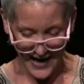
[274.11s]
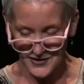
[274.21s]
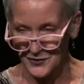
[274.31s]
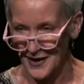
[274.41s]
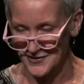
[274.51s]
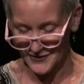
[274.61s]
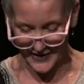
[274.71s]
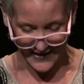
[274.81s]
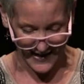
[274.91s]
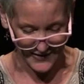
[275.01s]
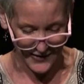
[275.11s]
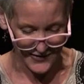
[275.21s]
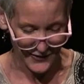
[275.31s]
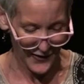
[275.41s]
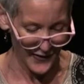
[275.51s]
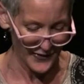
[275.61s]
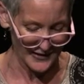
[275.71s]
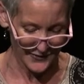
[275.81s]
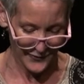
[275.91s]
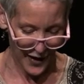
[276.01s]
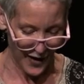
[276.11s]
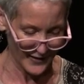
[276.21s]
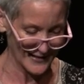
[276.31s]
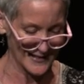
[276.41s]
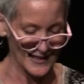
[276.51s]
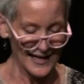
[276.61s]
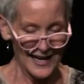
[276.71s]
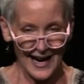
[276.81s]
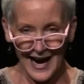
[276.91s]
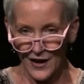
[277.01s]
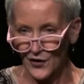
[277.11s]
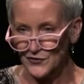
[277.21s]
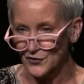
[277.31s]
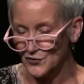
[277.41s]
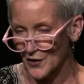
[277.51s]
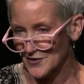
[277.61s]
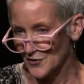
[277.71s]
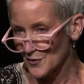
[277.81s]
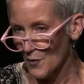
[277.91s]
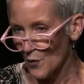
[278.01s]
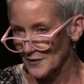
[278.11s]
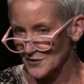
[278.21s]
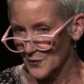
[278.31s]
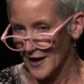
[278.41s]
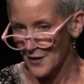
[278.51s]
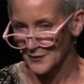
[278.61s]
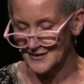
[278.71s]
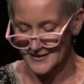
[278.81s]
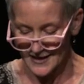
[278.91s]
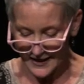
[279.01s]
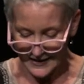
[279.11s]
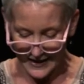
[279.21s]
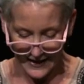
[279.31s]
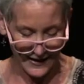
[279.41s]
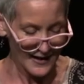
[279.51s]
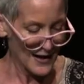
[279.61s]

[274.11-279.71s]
I treasure it. I treasure all these rocks. I also treasured the moments when I was studying,